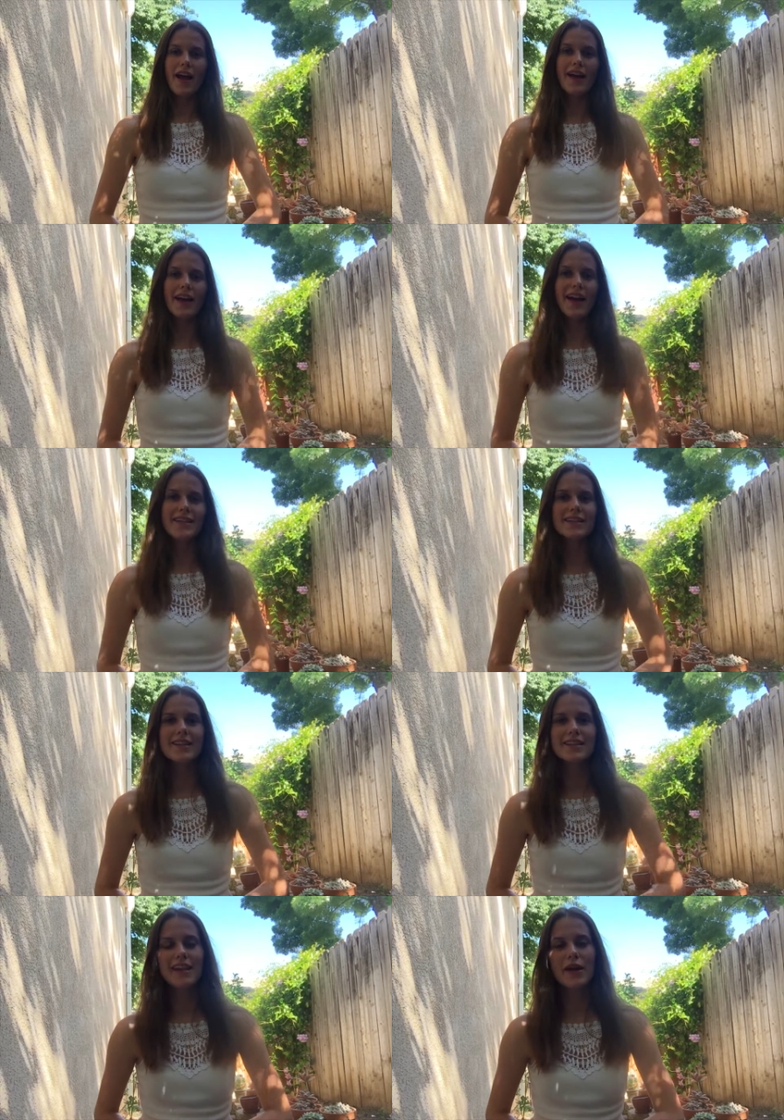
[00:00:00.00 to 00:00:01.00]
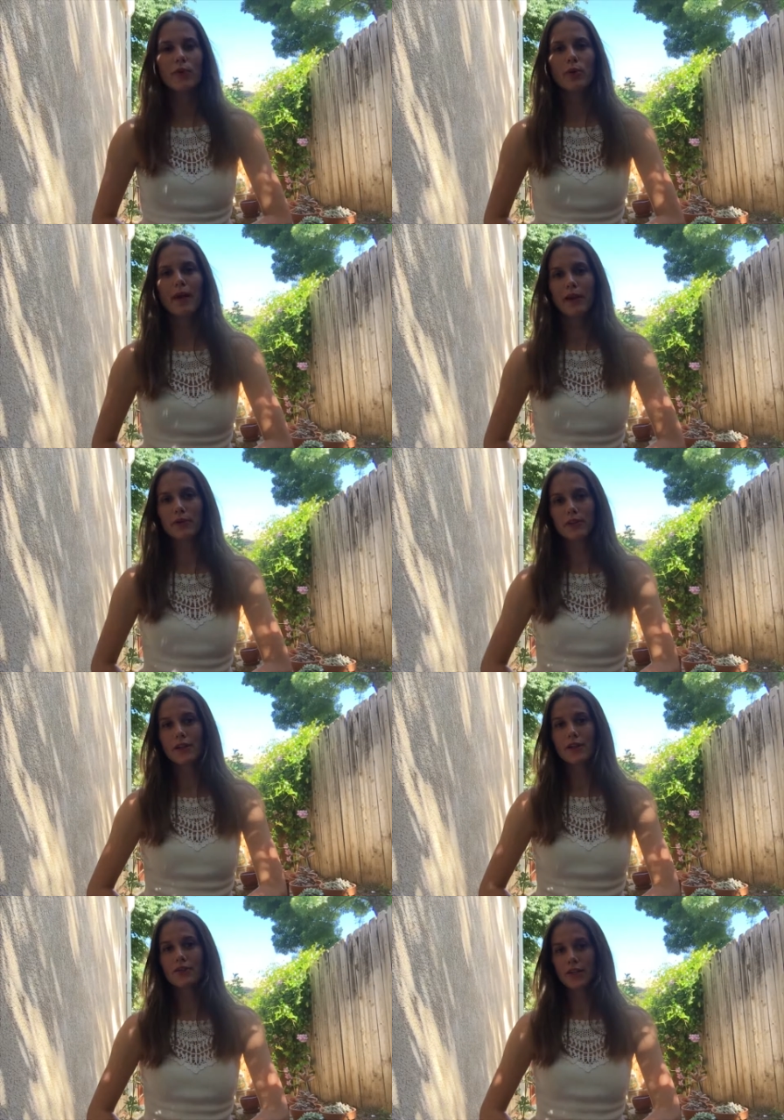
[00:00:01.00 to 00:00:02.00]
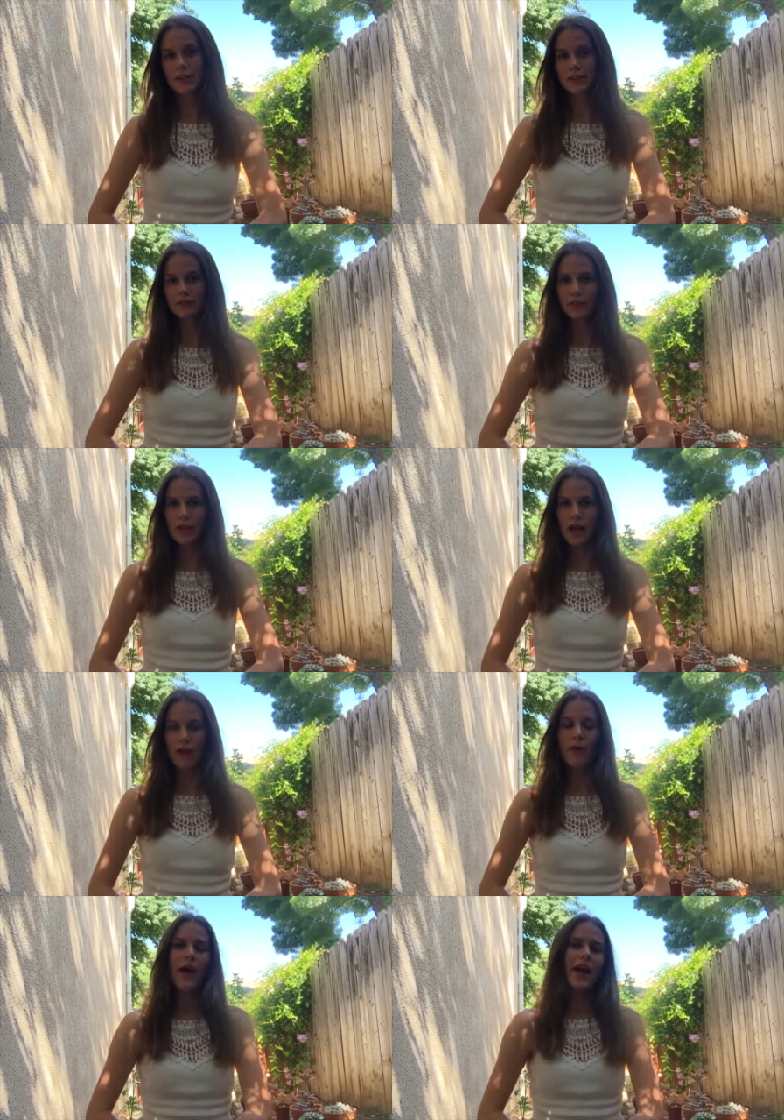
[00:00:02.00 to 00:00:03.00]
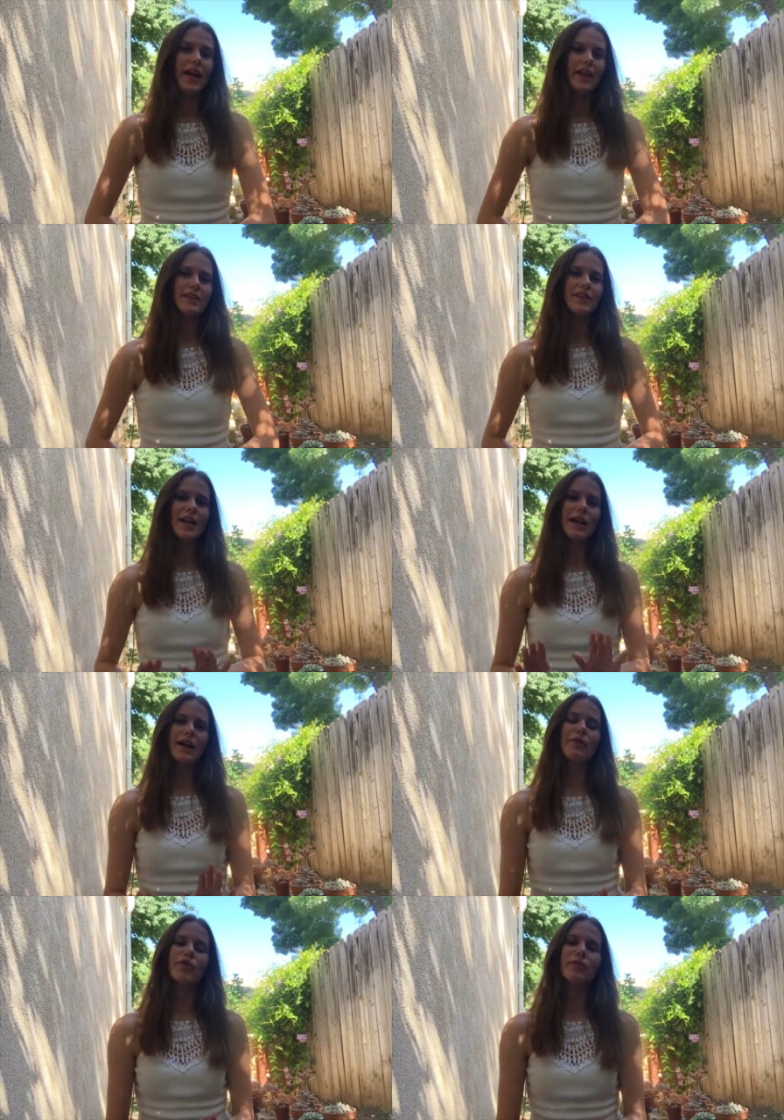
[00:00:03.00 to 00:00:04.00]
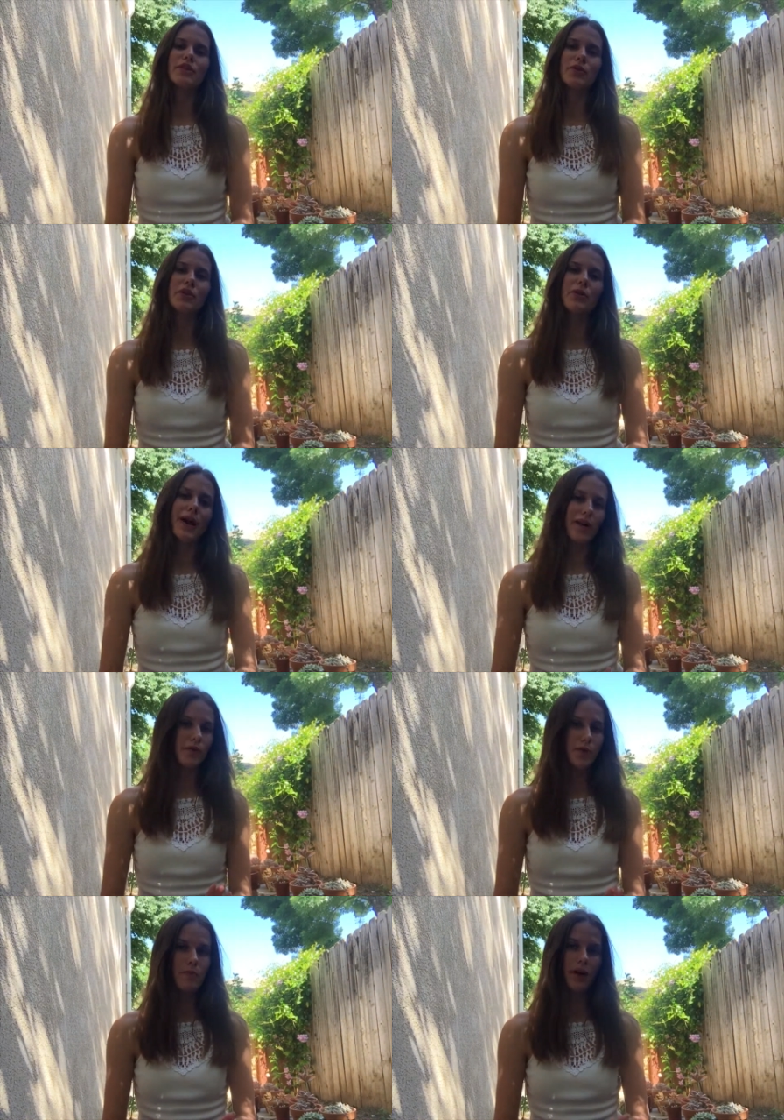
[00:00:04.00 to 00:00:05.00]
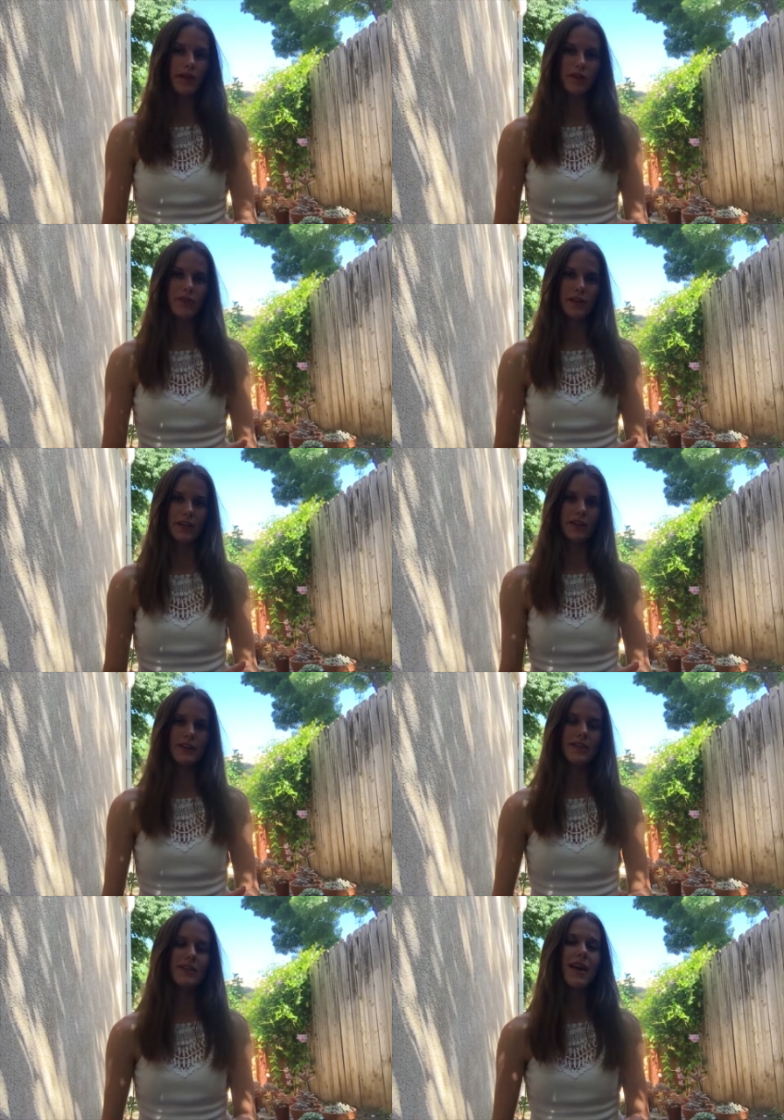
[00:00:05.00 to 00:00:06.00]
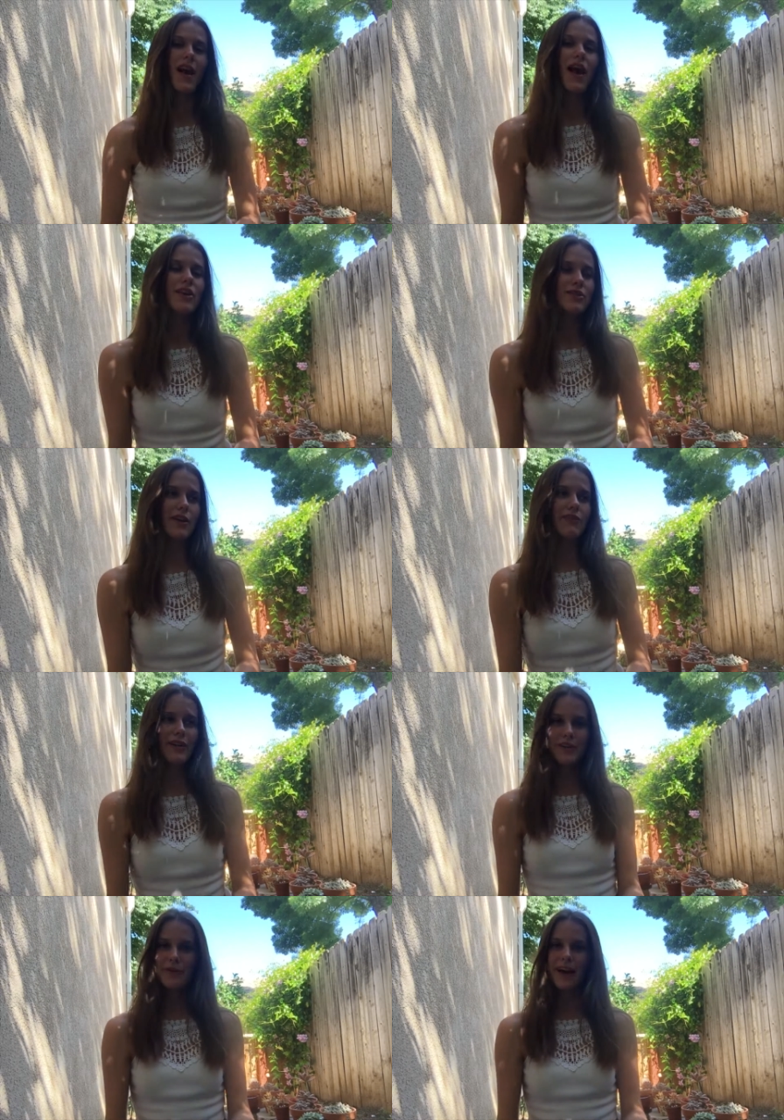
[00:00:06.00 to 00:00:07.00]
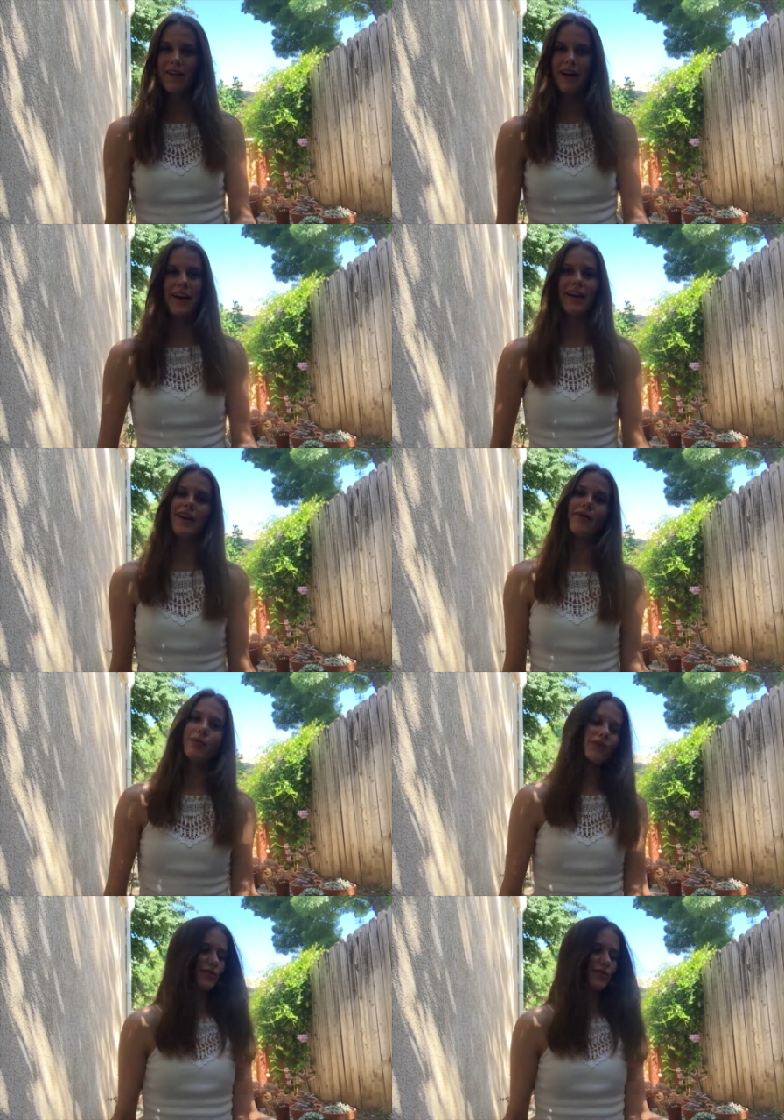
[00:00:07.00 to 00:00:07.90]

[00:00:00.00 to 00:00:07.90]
Hey guys, it's Taya. We're back with another succulent video, and today I'm going to be showing you how to repot your succulents. So I finally went out and I got more